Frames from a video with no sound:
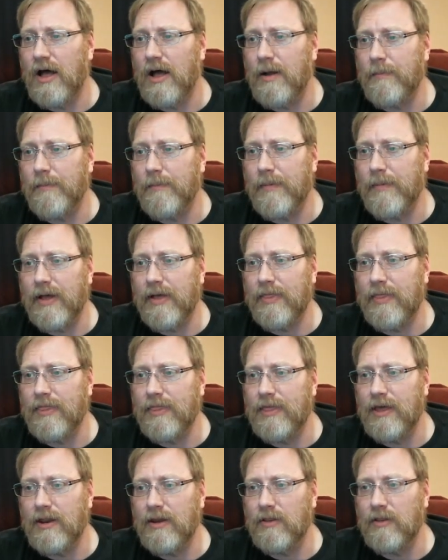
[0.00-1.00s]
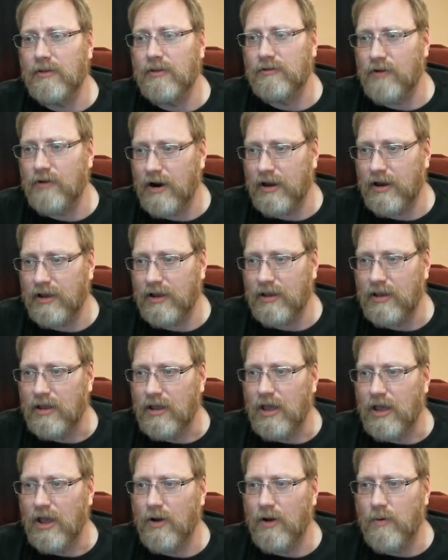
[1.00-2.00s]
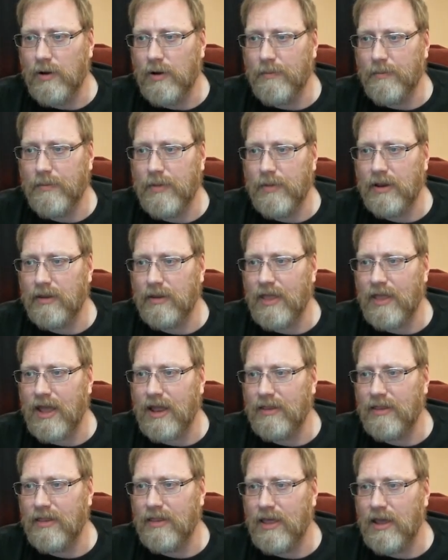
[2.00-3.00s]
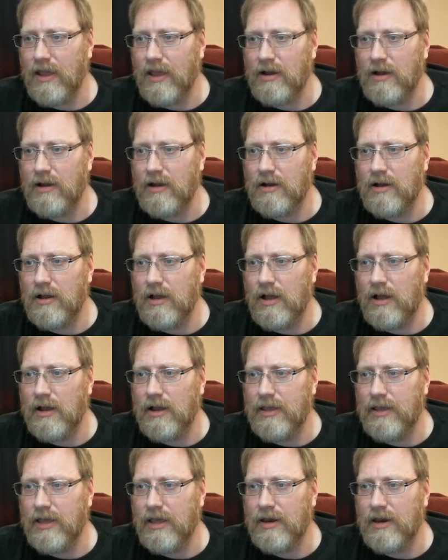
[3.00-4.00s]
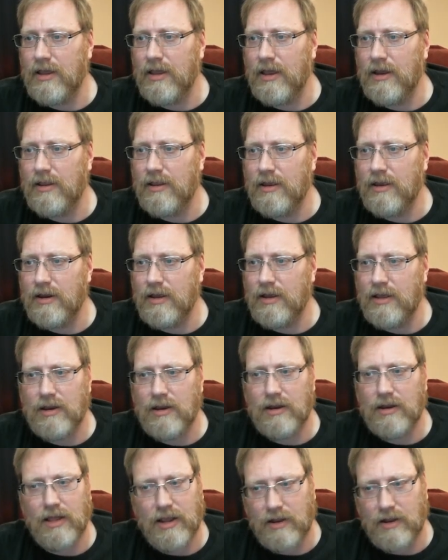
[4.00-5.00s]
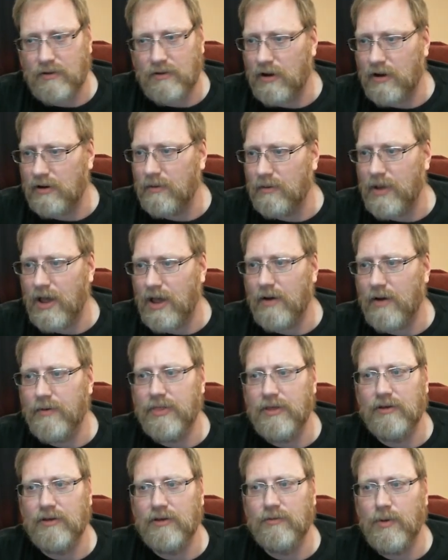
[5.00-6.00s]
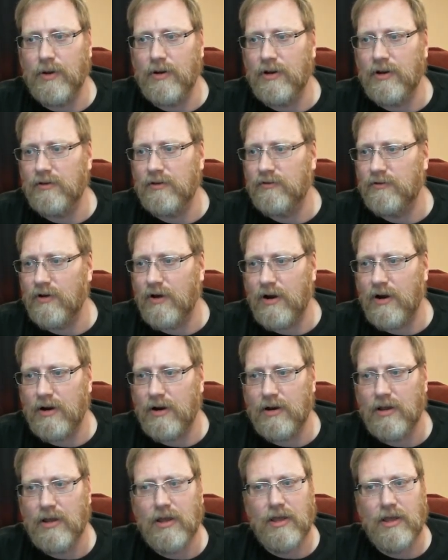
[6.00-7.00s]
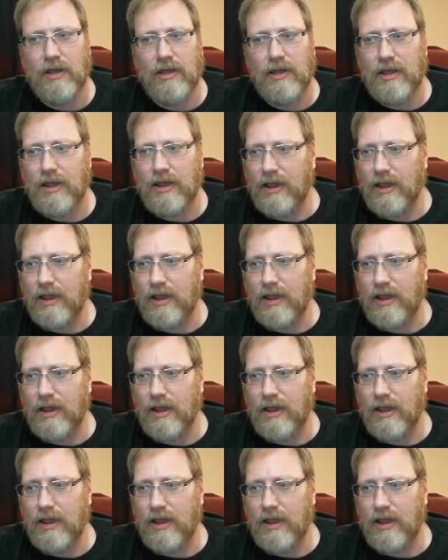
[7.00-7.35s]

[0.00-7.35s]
Um, then the starting equipment that they uh, get, and then again, like I talked about with the experience chart,